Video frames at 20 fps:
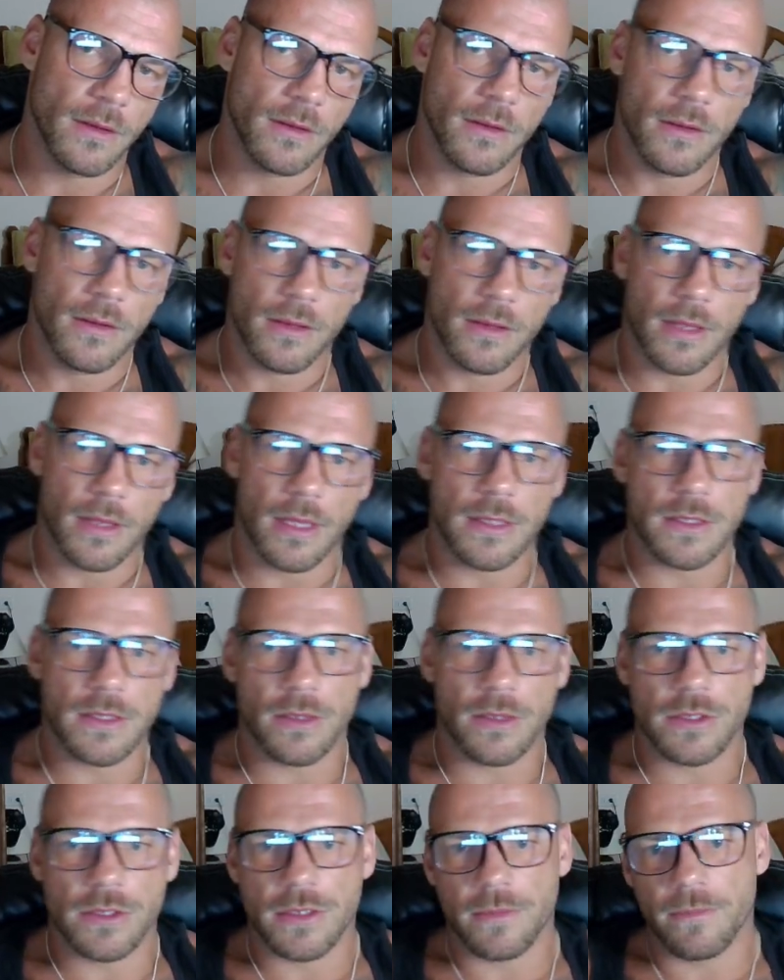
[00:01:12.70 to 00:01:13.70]
Okay,
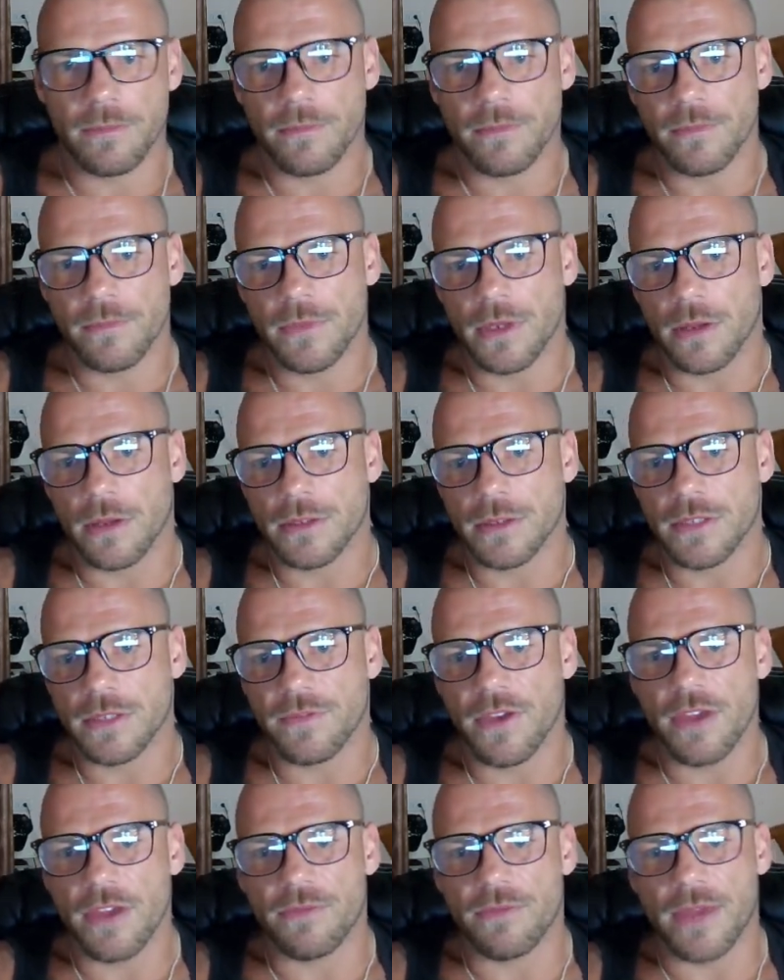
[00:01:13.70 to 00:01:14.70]
so it's a
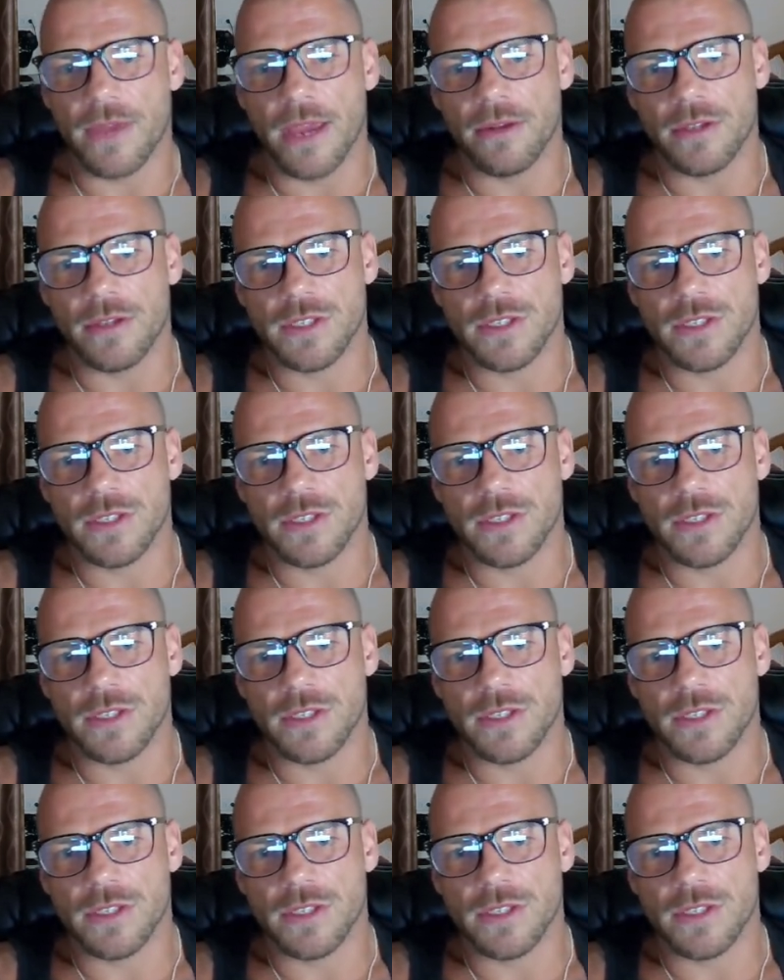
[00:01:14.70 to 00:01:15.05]
5 rounder,